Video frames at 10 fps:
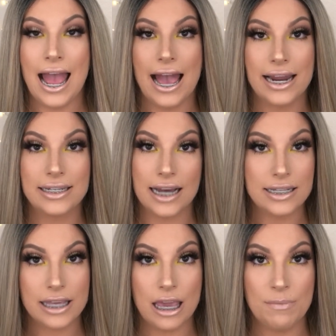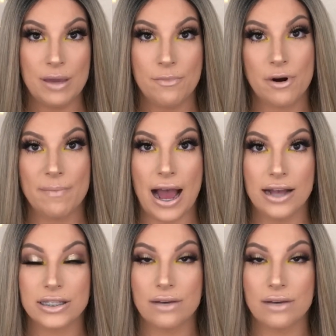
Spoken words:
and it does keep me more matte.